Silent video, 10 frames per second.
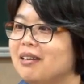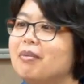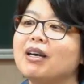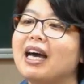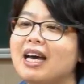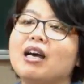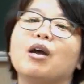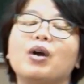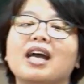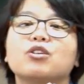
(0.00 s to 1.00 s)
But
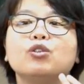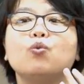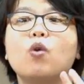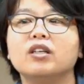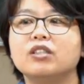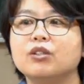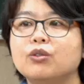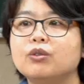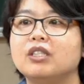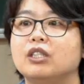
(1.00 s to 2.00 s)
I actually want you
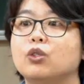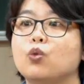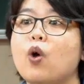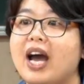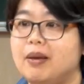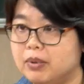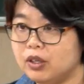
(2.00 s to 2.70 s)
to describe.